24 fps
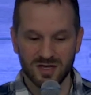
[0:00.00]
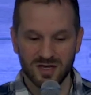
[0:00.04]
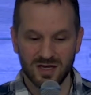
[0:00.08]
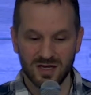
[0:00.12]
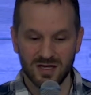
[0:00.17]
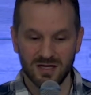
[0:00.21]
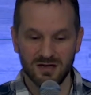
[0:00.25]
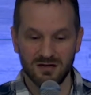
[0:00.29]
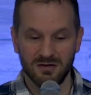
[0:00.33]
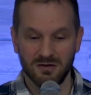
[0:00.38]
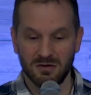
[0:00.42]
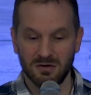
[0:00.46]

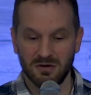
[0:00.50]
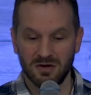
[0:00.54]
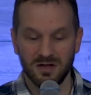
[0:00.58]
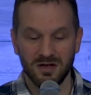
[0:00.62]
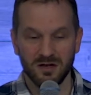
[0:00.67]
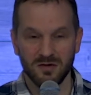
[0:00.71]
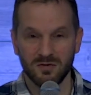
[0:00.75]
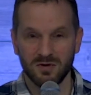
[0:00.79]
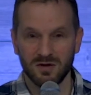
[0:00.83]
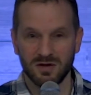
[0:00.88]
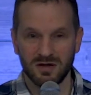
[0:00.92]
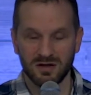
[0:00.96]
and or
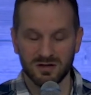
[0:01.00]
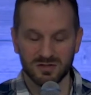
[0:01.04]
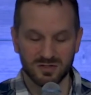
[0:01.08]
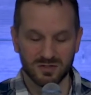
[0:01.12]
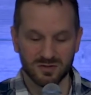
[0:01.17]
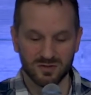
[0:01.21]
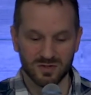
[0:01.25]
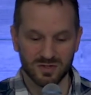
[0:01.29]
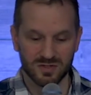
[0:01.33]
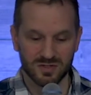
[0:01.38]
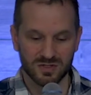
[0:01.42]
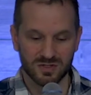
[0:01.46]
anyone else
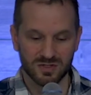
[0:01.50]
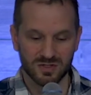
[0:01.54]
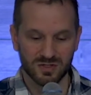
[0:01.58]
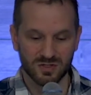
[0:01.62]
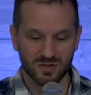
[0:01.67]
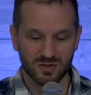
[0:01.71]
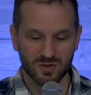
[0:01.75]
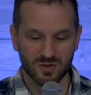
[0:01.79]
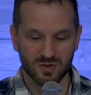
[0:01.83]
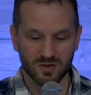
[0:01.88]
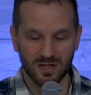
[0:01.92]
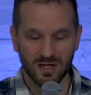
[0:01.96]
who is in
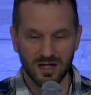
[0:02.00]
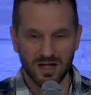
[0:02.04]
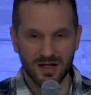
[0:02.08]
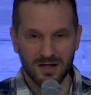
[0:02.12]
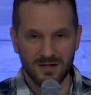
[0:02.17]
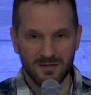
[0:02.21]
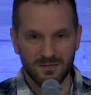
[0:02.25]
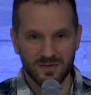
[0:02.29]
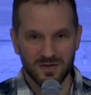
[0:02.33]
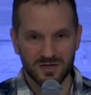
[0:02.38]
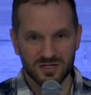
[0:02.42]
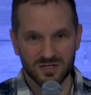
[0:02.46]
school,
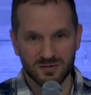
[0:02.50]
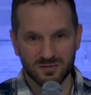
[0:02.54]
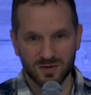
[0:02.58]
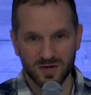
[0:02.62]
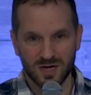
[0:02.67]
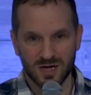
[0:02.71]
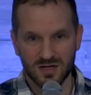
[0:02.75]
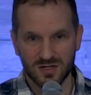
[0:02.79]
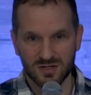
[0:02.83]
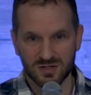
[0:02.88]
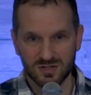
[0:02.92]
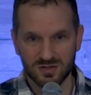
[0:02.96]
this
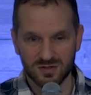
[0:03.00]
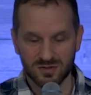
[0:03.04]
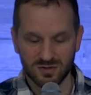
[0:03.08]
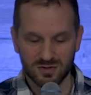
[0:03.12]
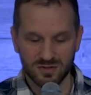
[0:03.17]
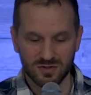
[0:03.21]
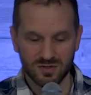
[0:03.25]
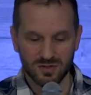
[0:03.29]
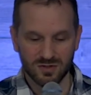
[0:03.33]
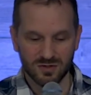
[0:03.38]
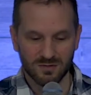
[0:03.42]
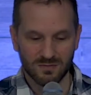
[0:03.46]
applies to you
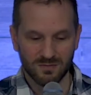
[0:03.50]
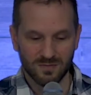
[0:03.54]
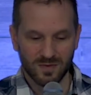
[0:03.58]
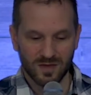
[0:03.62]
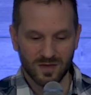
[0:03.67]
too.